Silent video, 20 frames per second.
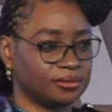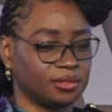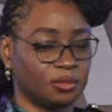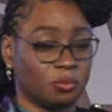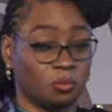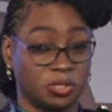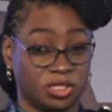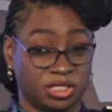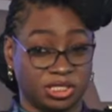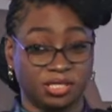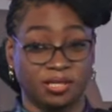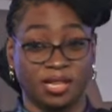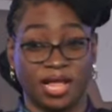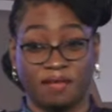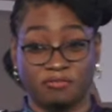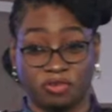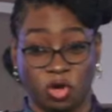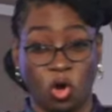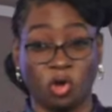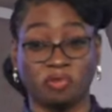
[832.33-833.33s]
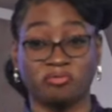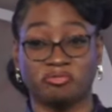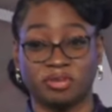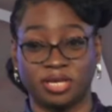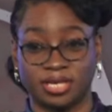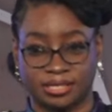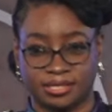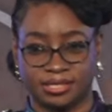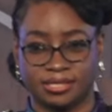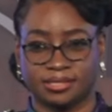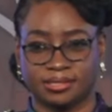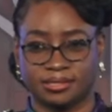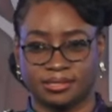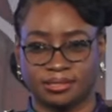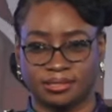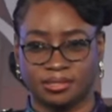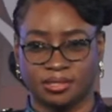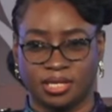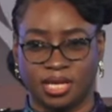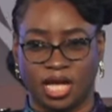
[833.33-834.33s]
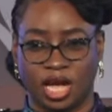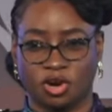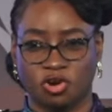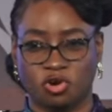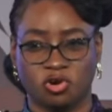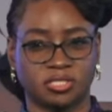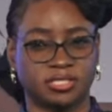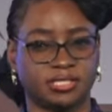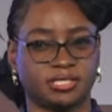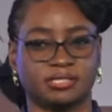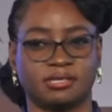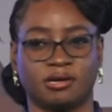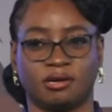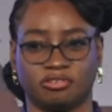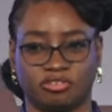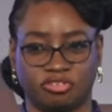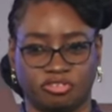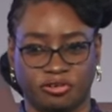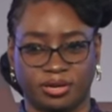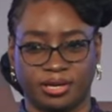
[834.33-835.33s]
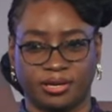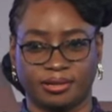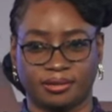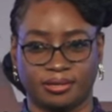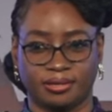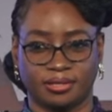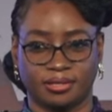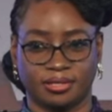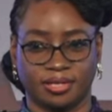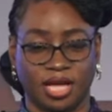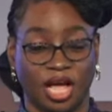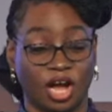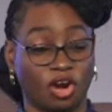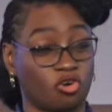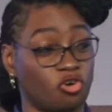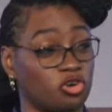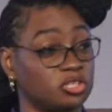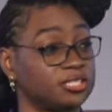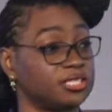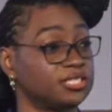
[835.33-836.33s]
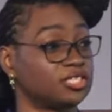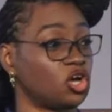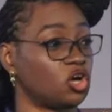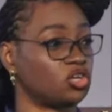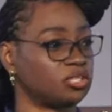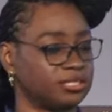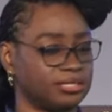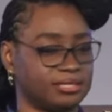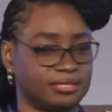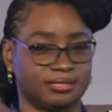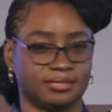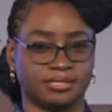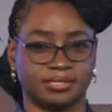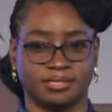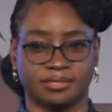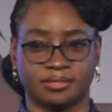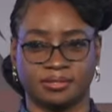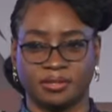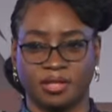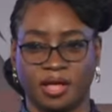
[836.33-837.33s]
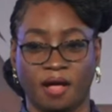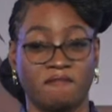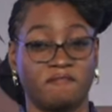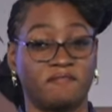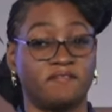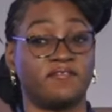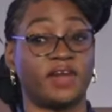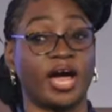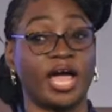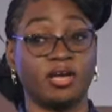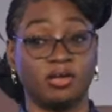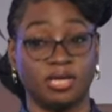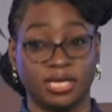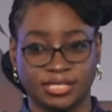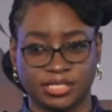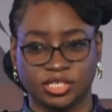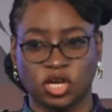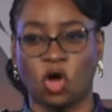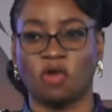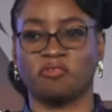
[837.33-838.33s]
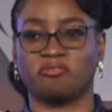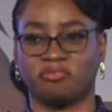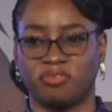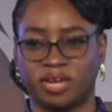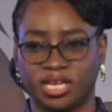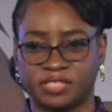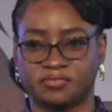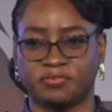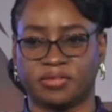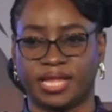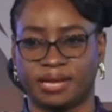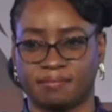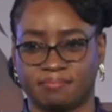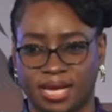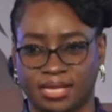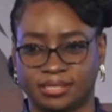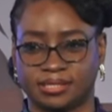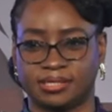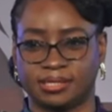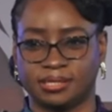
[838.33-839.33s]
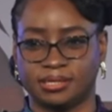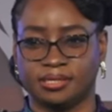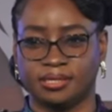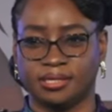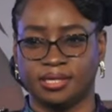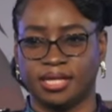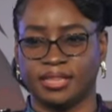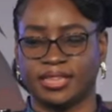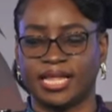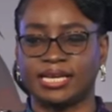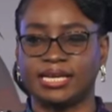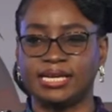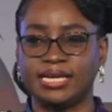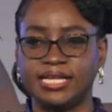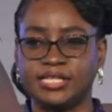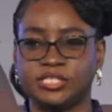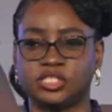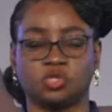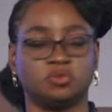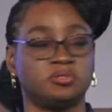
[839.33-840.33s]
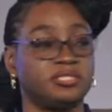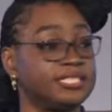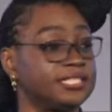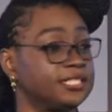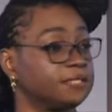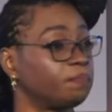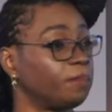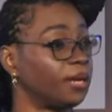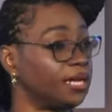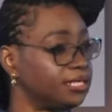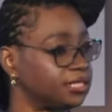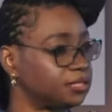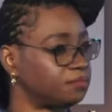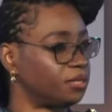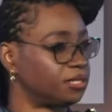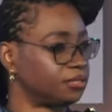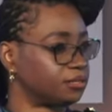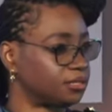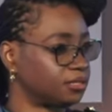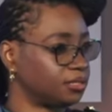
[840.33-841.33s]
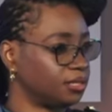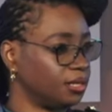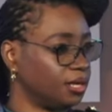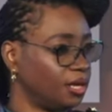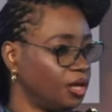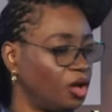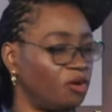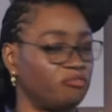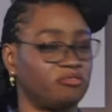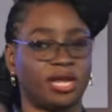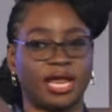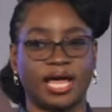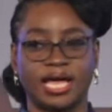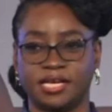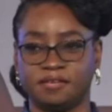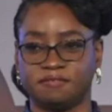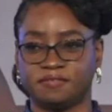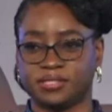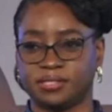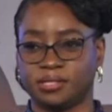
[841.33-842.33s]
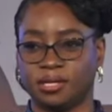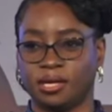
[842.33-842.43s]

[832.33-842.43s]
We still have conflict across this country, across this continent, violent conflict for that matter, that leads to displacement of lives,